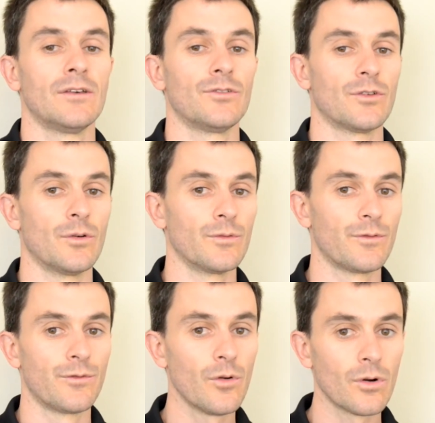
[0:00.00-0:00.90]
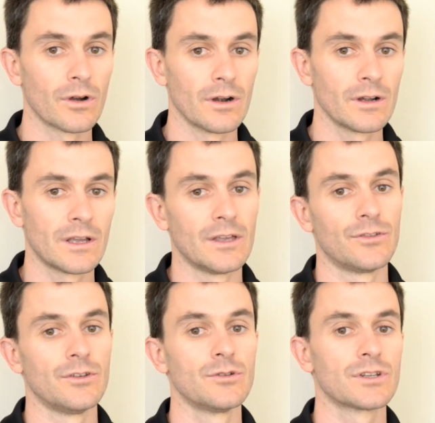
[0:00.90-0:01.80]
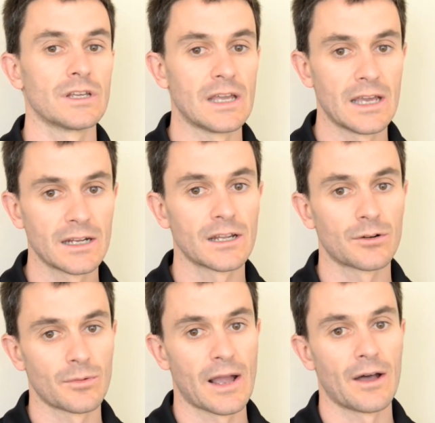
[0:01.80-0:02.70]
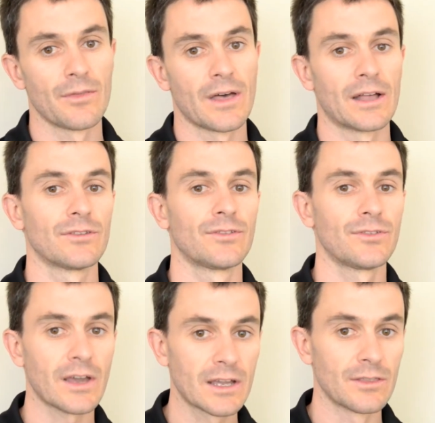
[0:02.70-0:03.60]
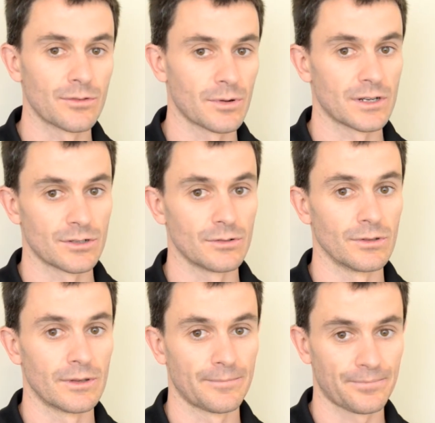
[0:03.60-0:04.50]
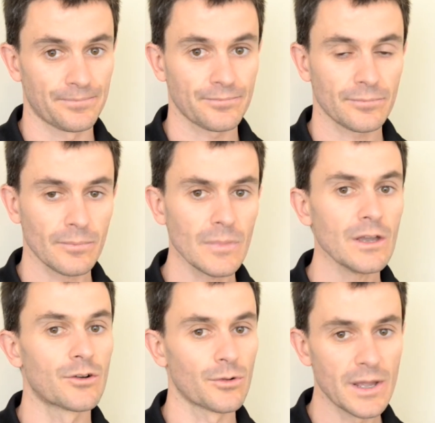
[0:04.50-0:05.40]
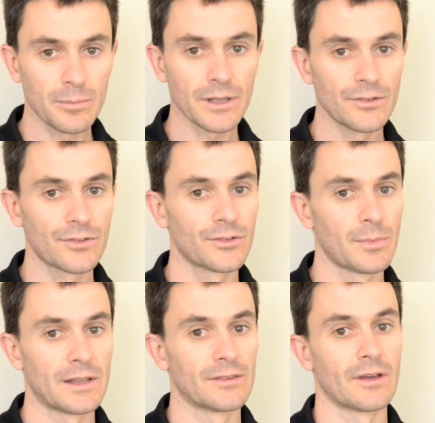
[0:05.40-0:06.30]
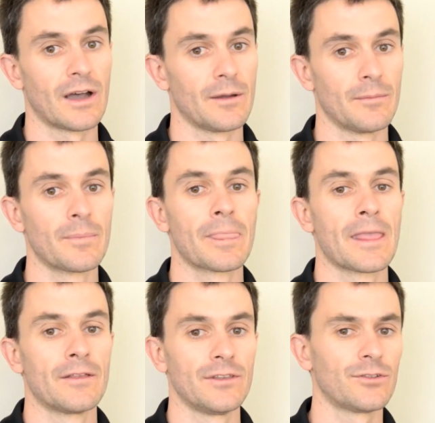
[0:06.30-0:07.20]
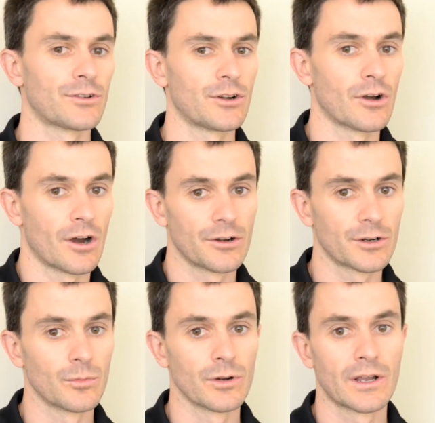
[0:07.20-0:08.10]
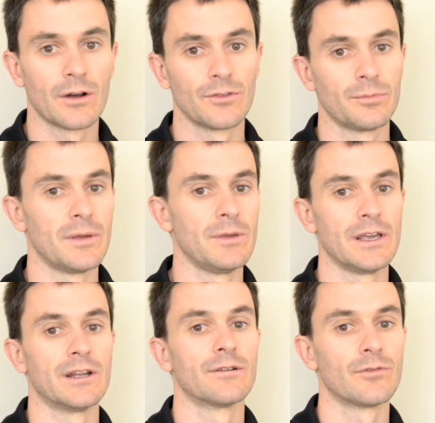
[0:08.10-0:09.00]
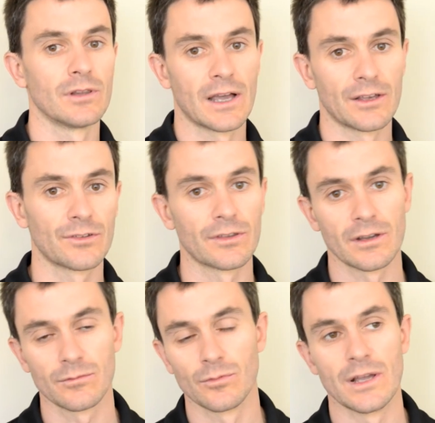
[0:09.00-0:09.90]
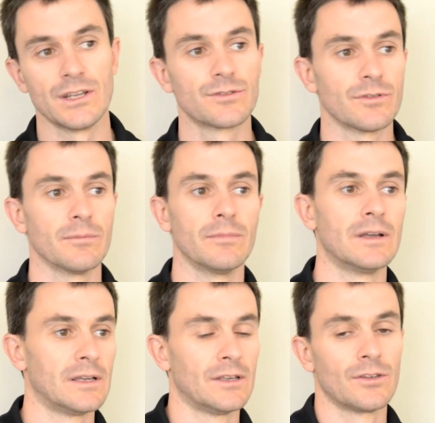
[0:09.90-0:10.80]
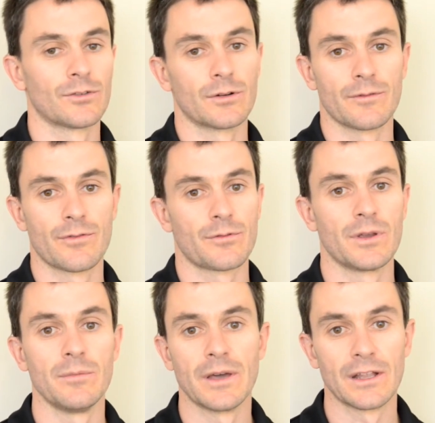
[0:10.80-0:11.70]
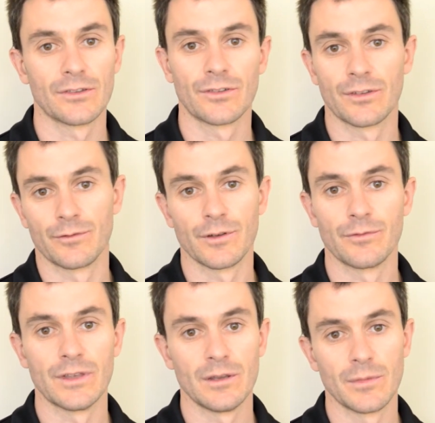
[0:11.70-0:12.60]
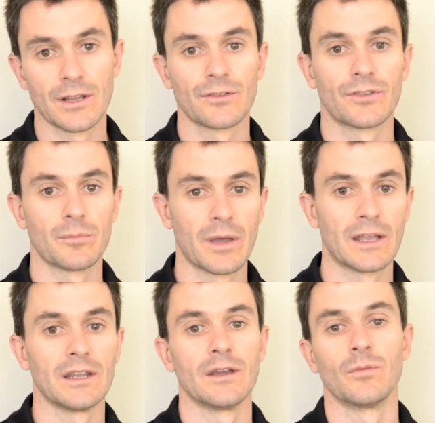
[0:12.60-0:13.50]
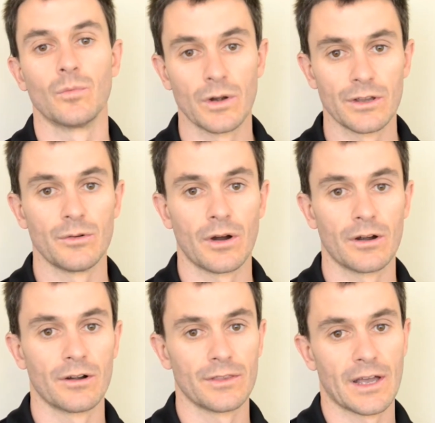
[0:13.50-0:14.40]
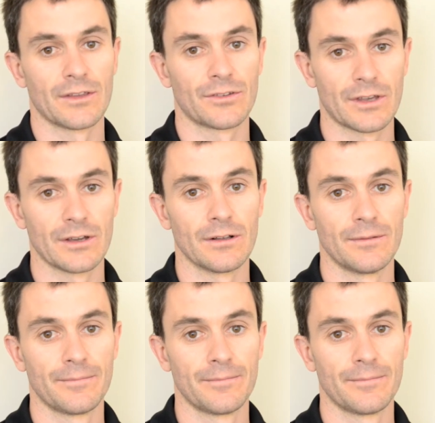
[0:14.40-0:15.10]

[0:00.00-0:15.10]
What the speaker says: Zone 4 is usually in and around that second threshold. Great place to spend time. These are your harder workouts, maybe interval lengths that range from sort of 3 minutes to 15 minutes depending where you are on that scale.